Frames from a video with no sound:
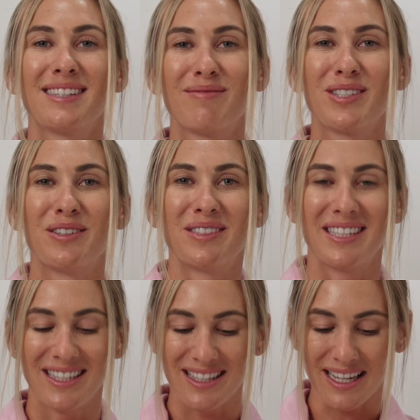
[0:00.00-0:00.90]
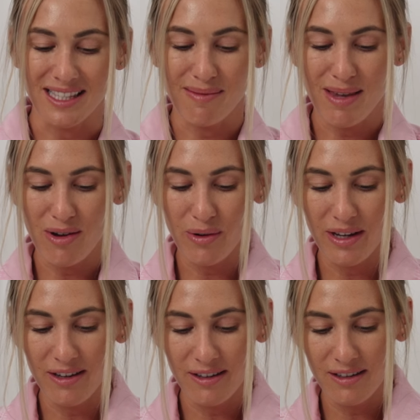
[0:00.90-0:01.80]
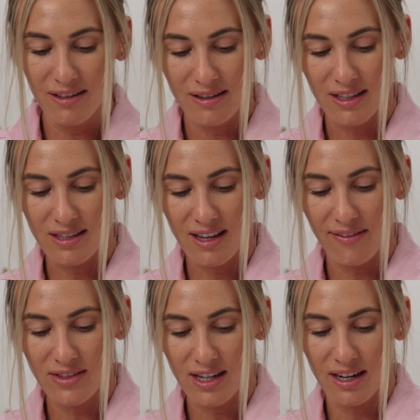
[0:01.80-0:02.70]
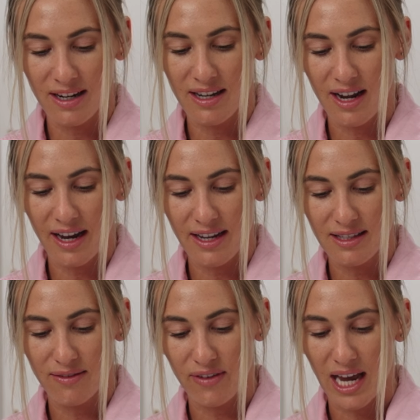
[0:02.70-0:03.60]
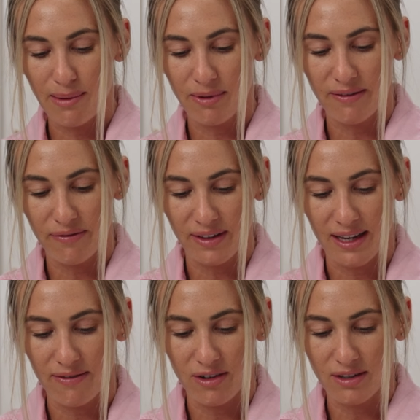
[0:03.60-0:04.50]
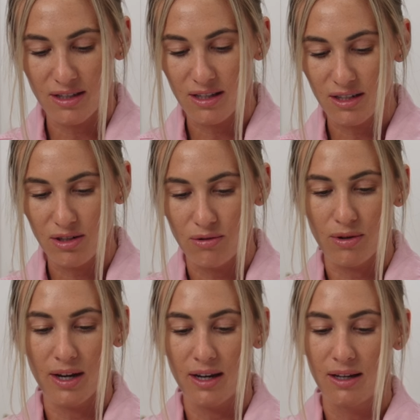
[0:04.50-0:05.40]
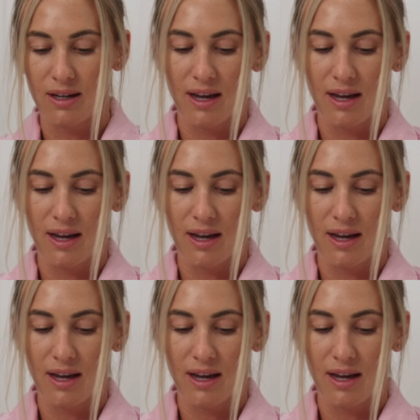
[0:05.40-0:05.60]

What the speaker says: some toasted sesame oil. This gives a nice, vibrant flavor to the tuna.